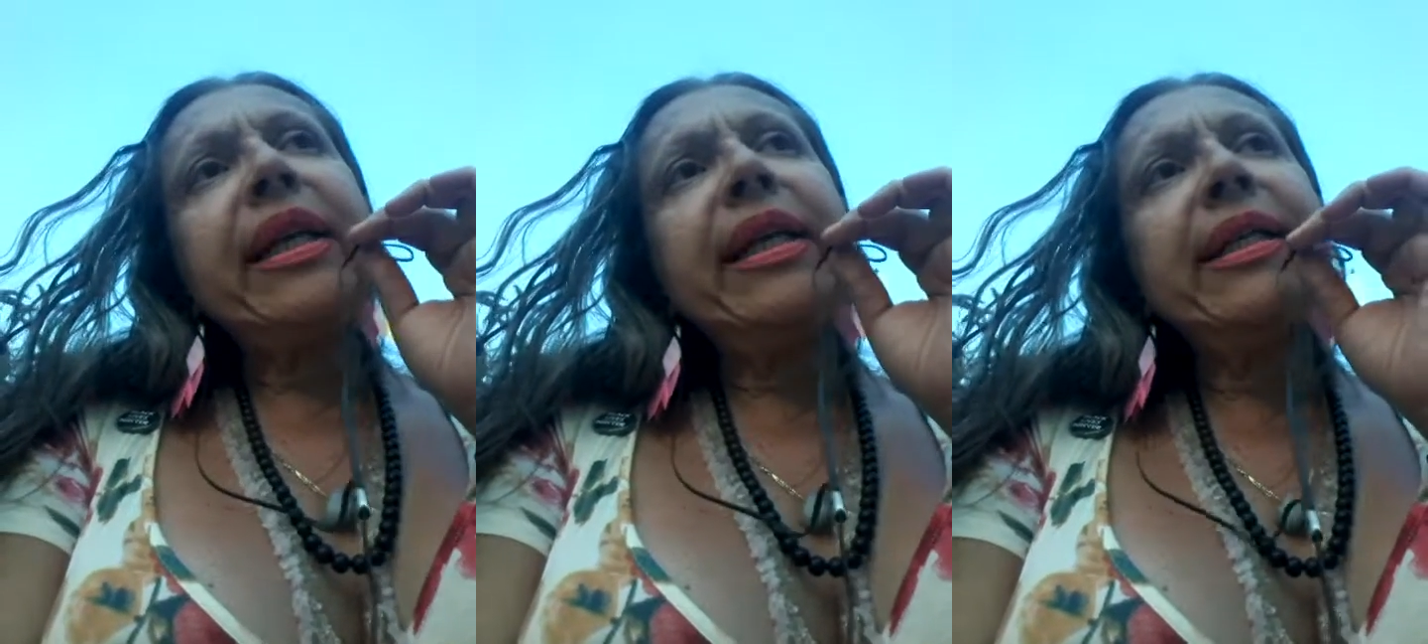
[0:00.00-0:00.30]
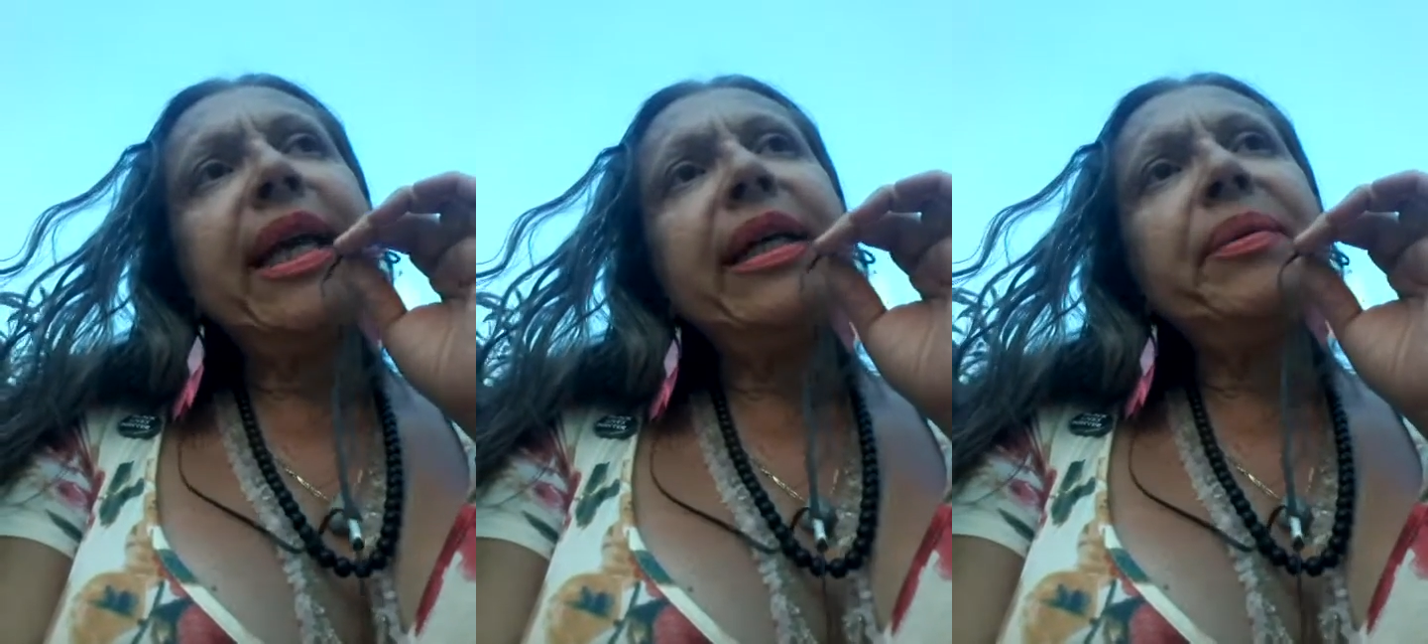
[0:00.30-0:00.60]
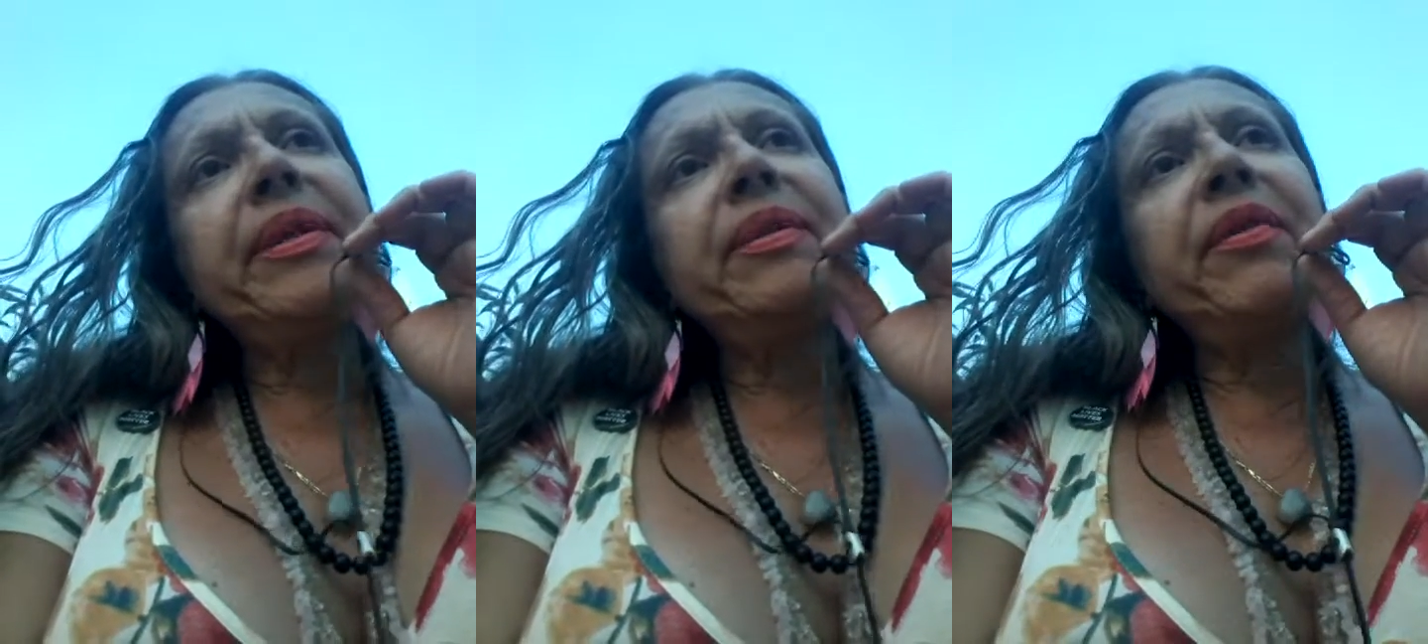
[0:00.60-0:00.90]
He said
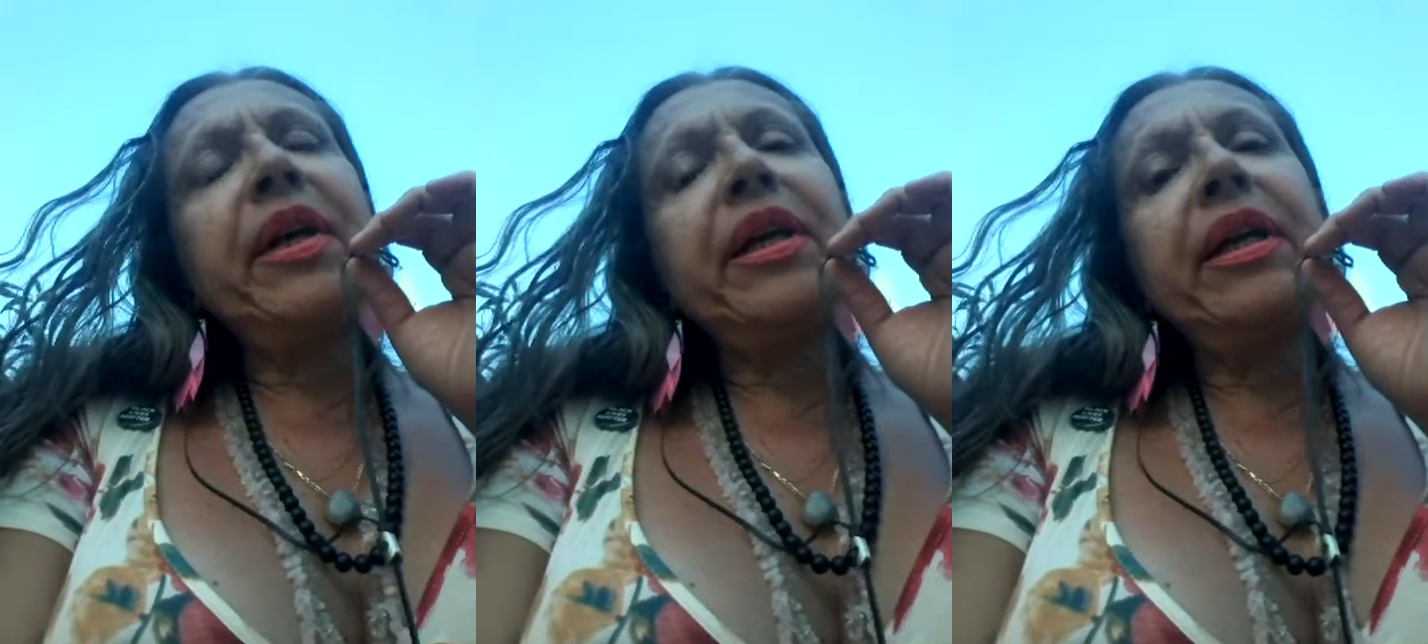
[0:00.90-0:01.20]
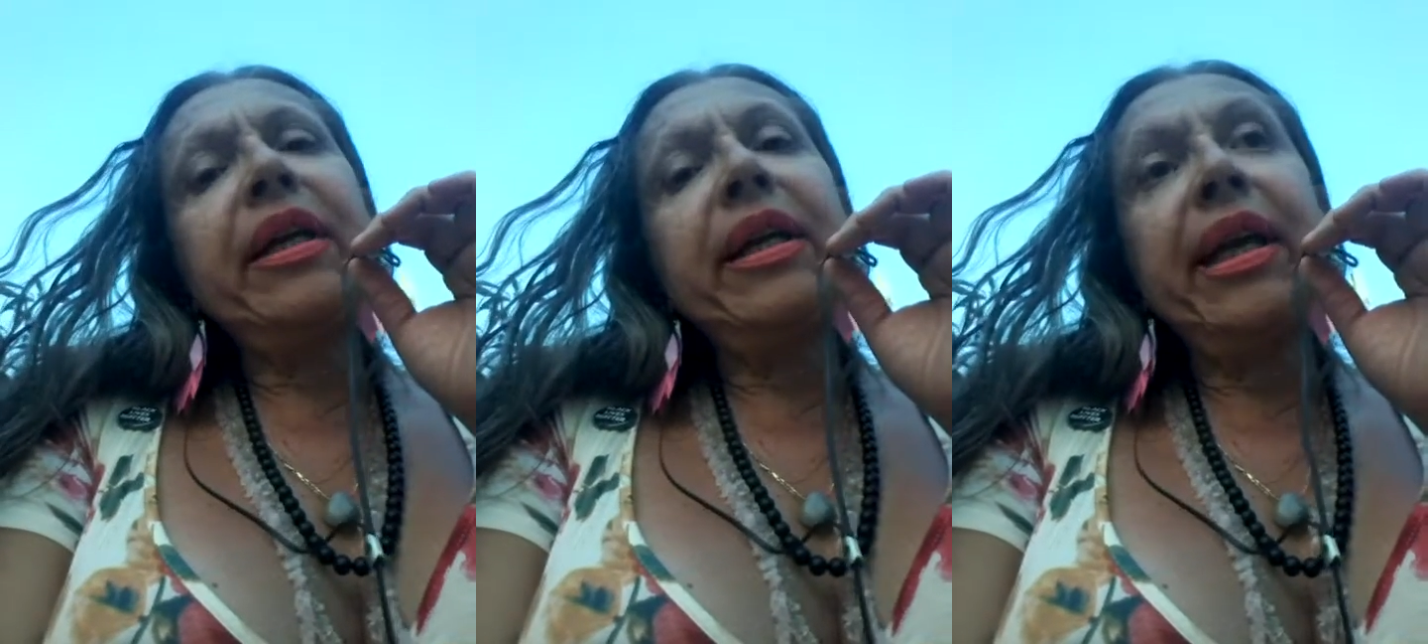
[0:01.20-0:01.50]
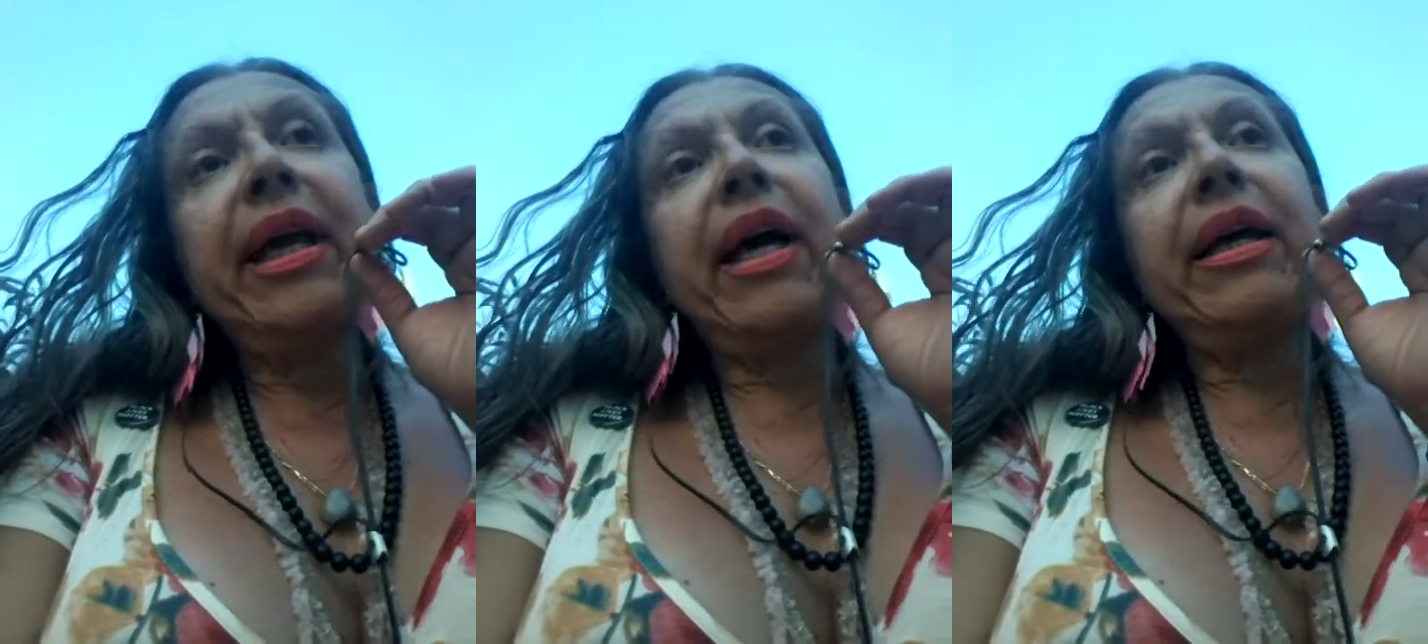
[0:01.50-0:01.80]
he said
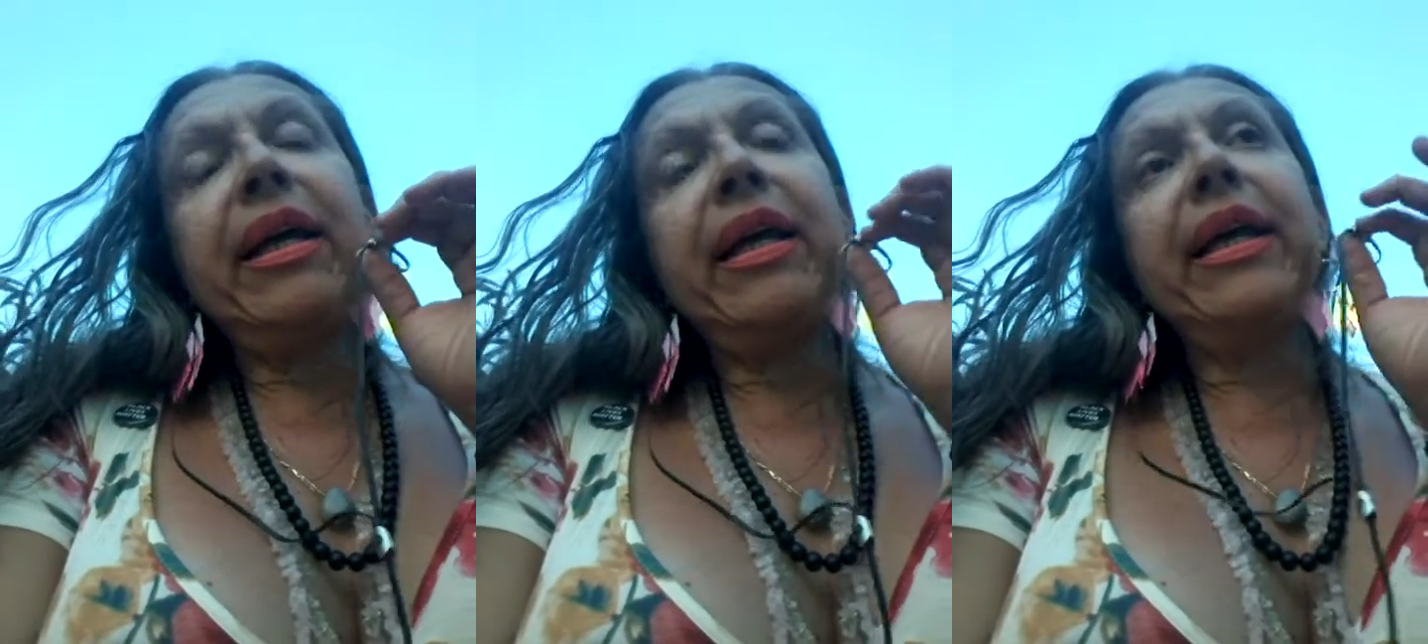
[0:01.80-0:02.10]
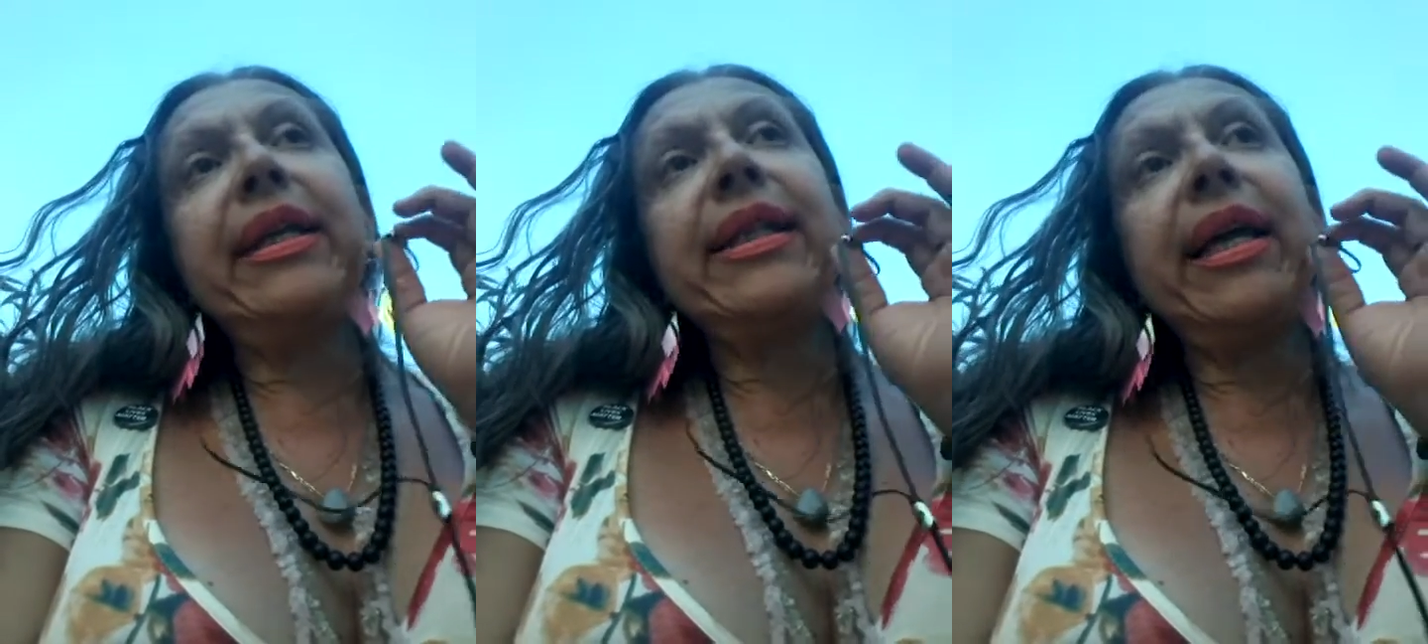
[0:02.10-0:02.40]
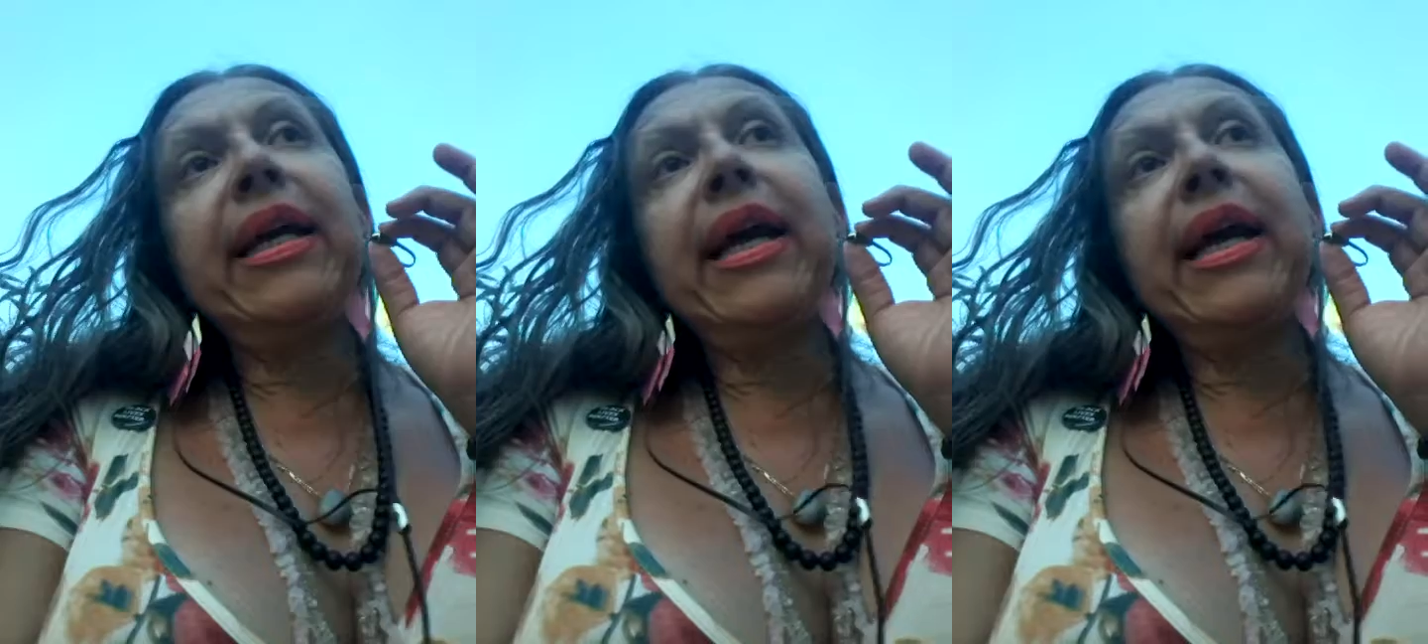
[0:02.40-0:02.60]
he